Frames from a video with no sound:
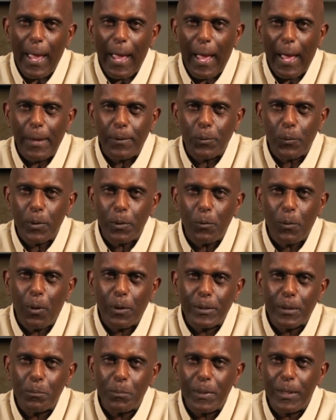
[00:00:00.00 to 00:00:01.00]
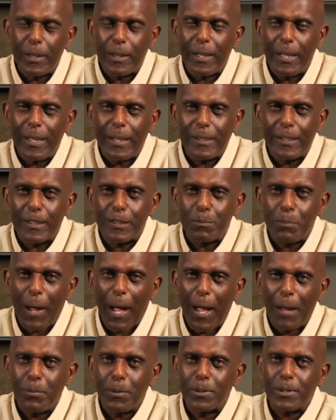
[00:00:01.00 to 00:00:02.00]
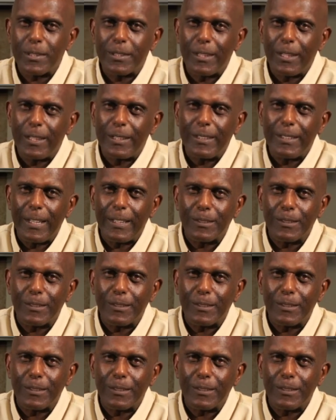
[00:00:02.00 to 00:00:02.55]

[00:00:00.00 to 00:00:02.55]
And we want to begin this Bible study,